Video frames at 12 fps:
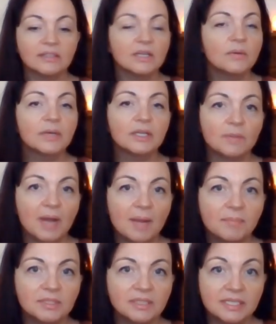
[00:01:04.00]
I don't know what a
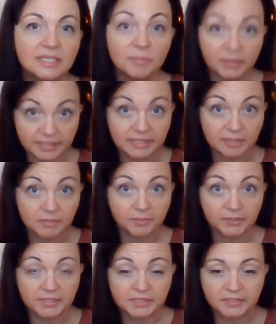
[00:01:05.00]
grapnel is, but it seems
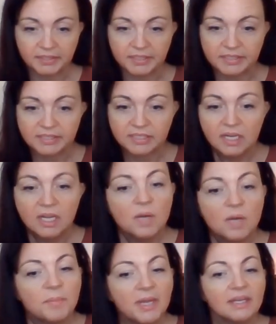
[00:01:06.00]
pretty serious.
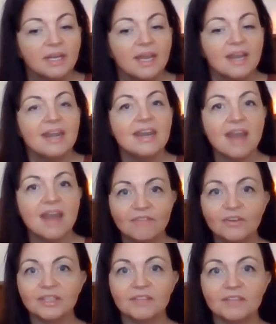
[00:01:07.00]
But
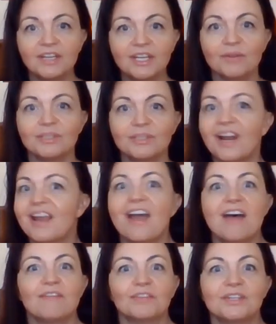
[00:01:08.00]
never in the video did I
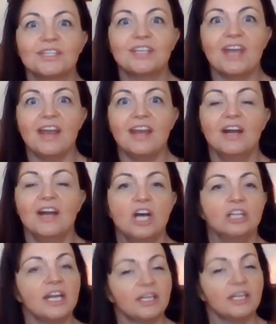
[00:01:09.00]
ever say,
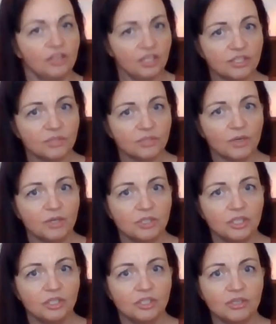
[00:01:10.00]
like, this is what you
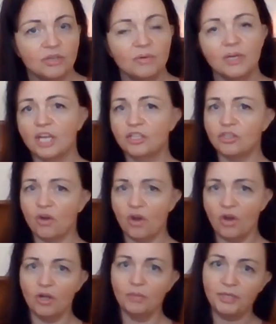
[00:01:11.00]
should do against
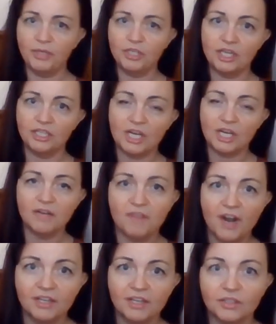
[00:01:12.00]
all BJJ
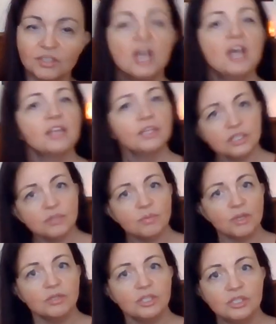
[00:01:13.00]
fighters. This is
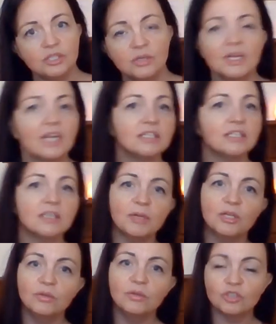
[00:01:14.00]
what you should do against
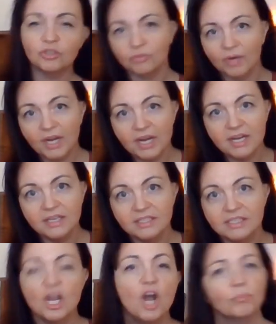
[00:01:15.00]
somebody who
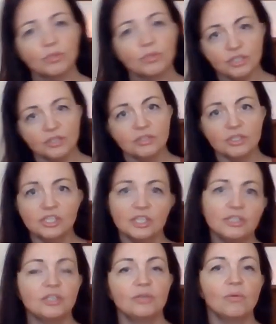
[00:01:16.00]
trains Brazilian Jiu
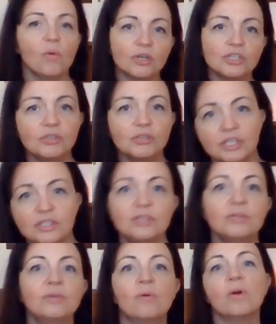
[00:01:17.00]
Jitsu or Jiu
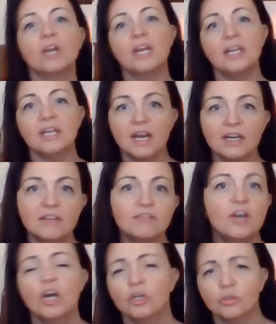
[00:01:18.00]
Jitsu or any kind of
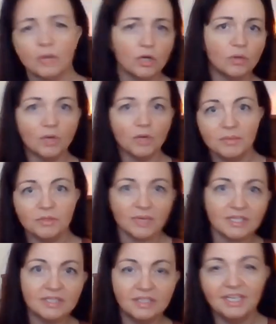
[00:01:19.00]
Greco Roman
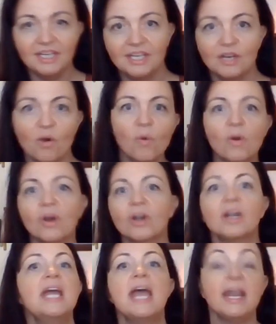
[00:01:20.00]
wrestling
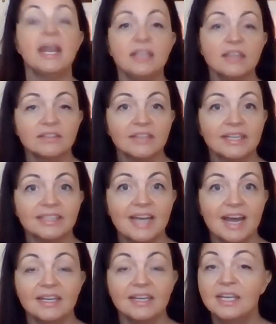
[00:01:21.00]
or anything like
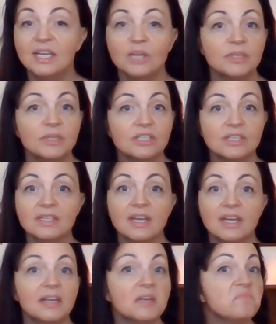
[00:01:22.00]
that. It was just
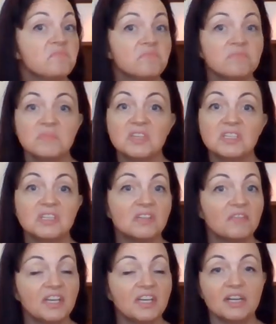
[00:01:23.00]
like, this is
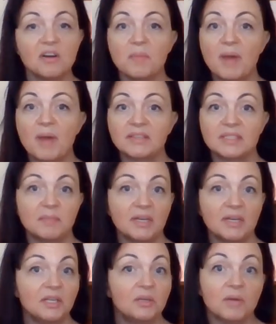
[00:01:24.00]
a video about
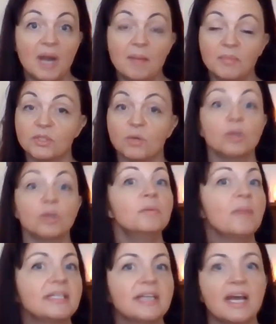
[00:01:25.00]
somebody who grapples or who
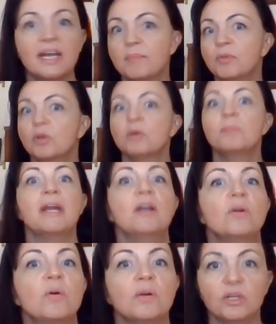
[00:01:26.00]
might tie up or who
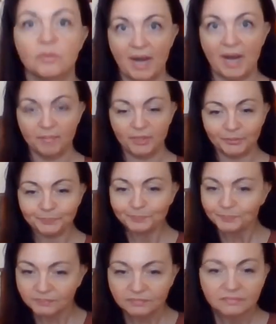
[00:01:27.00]
might go to grab you.
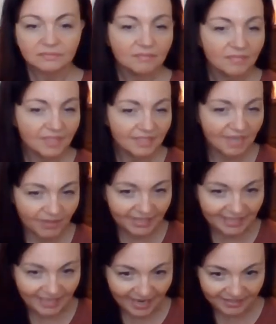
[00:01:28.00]
Now,
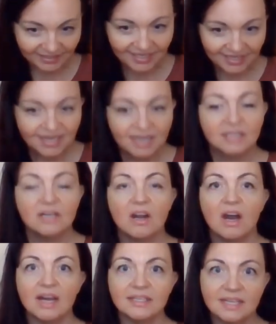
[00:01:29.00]
again,
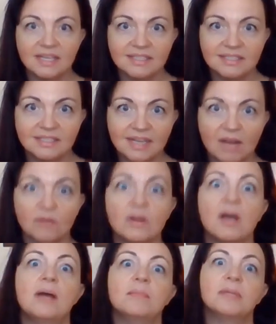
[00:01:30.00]
context is out.
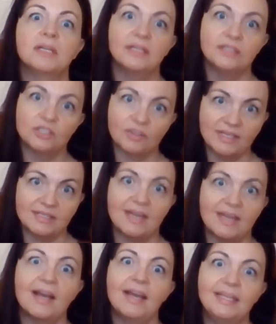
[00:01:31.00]
I'm going to address
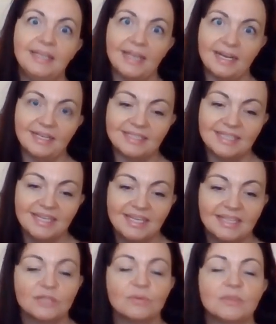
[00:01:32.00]
that. I get it.
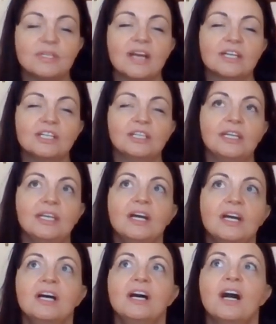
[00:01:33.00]
This was actually